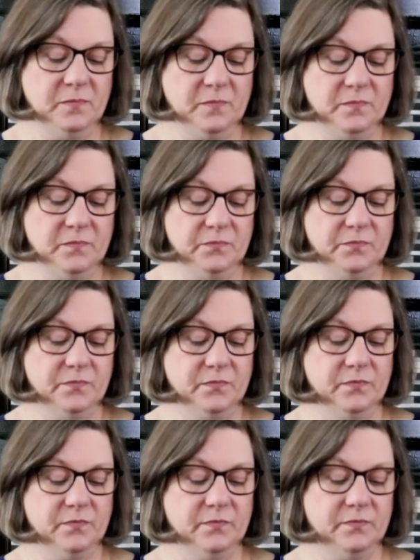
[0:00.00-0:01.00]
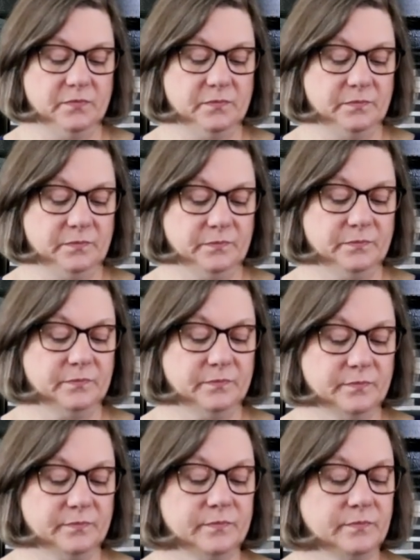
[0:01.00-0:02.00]

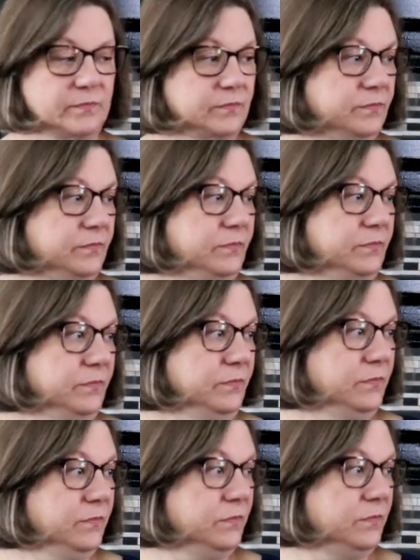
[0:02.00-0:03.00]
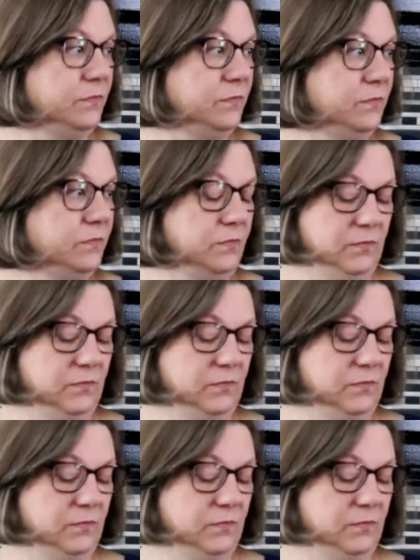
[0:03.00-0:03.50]
(silent)